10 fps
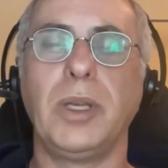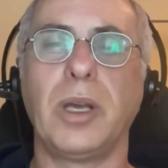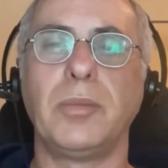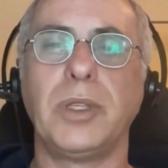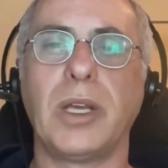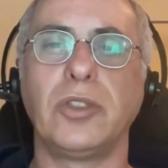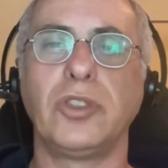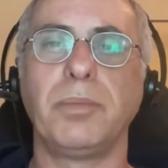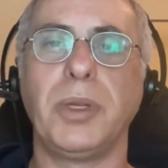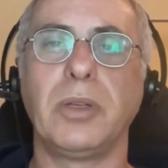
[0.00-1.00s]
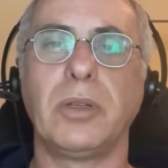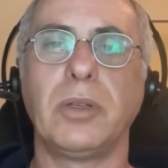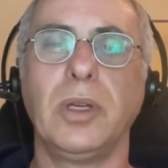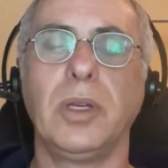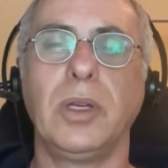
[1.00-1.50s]
I'm Dan Shapir.
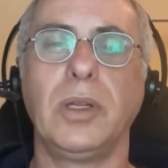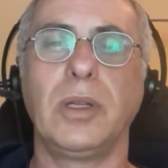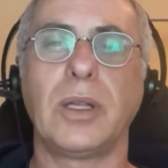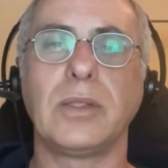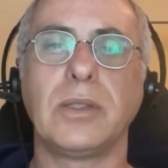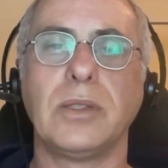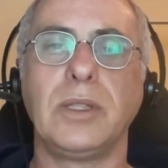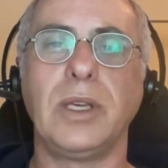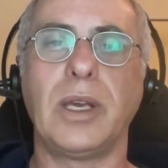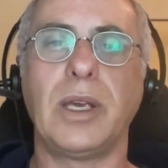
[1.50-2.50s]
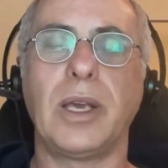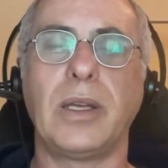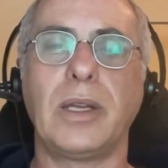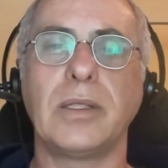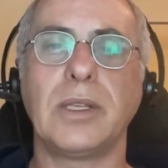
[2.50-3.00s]
That's
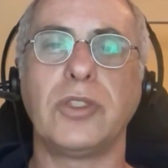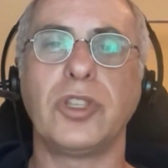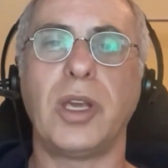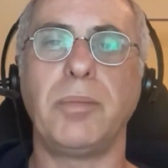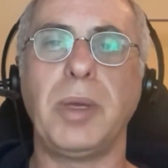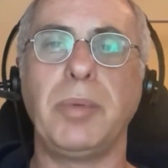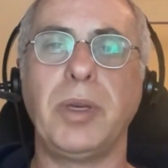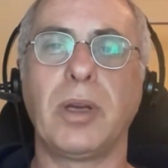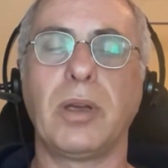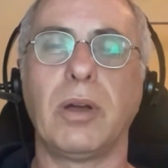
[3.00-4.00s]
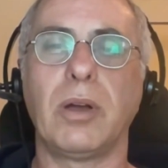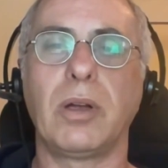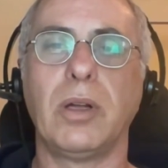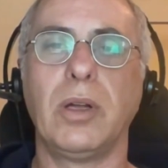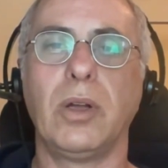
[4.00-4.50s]
DANSHAPPIR
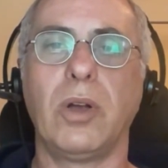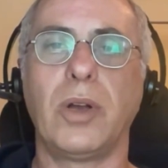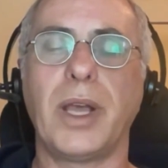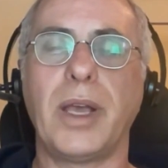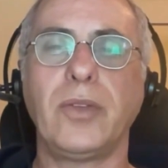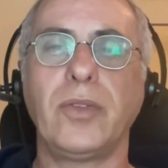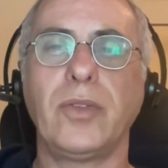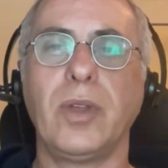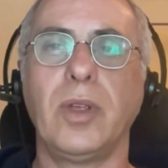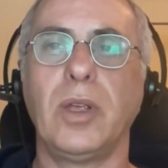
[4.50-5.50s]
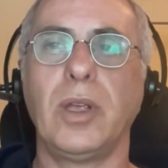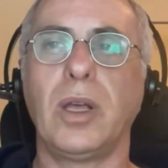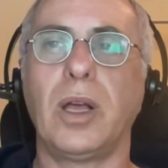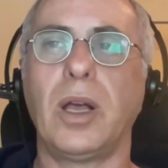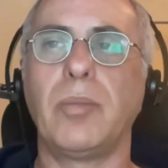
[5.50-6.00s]
on X.
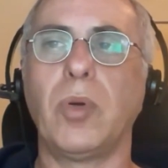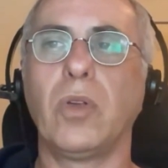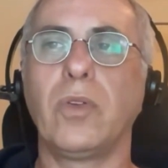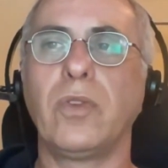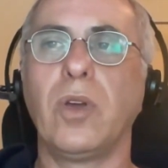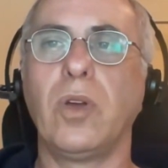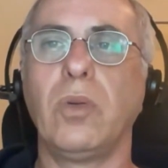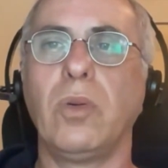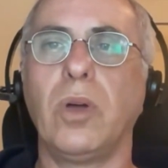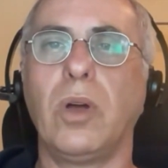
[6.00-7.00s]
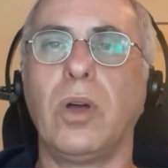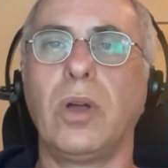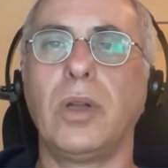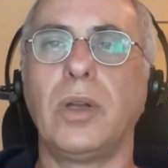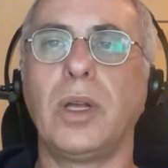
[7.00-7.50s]
I'm also
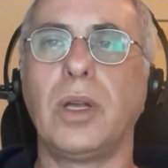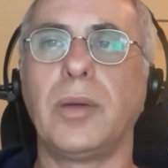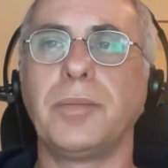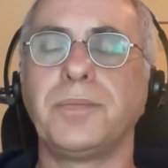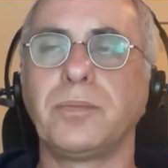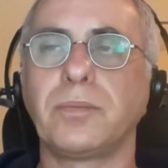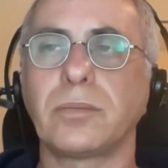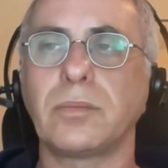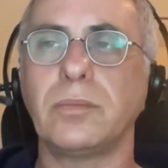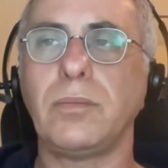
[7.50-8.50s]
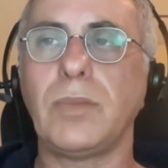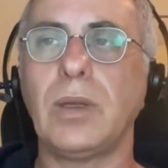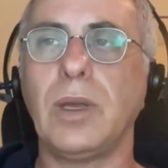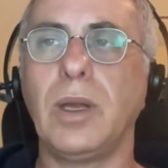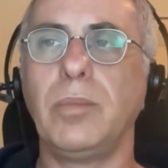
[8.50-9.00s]
on
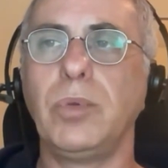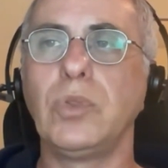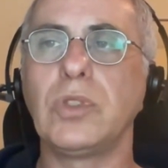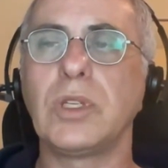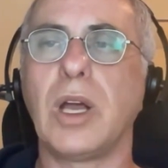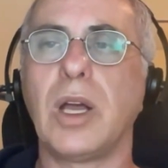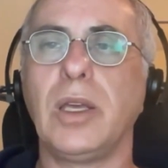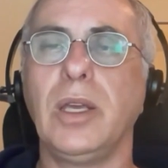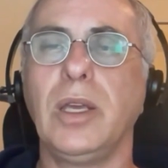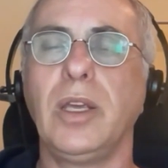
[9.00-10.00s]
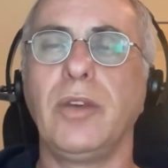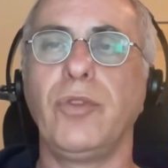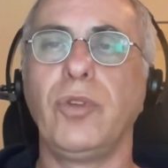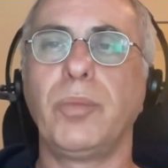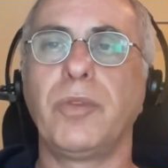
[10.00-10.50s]
Blue Sky
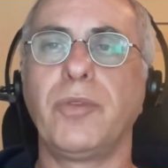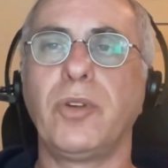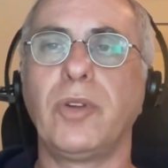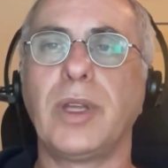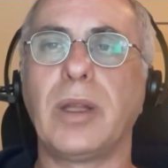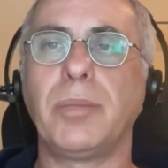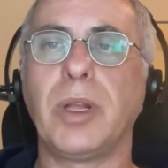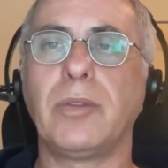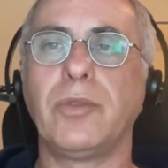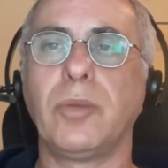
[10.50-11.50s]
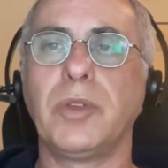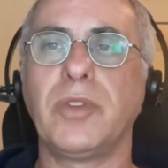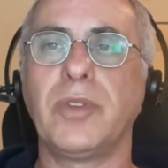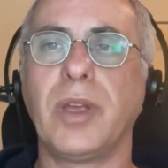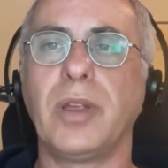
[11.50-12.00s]
if you prefer that platform
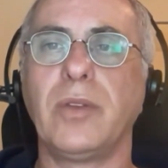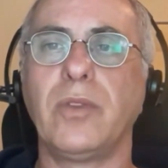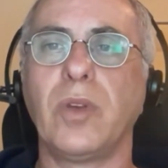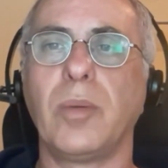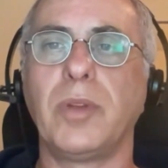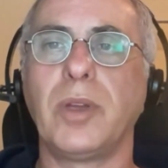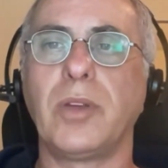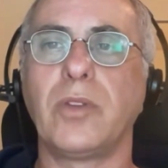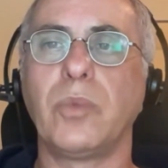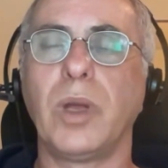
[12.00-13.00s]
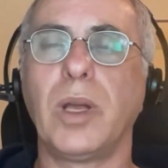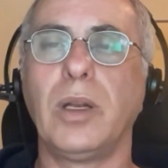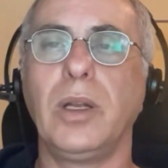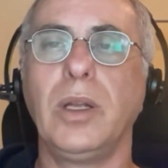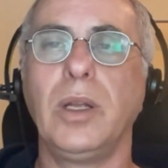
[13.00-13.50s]
instead. So I'm there as well.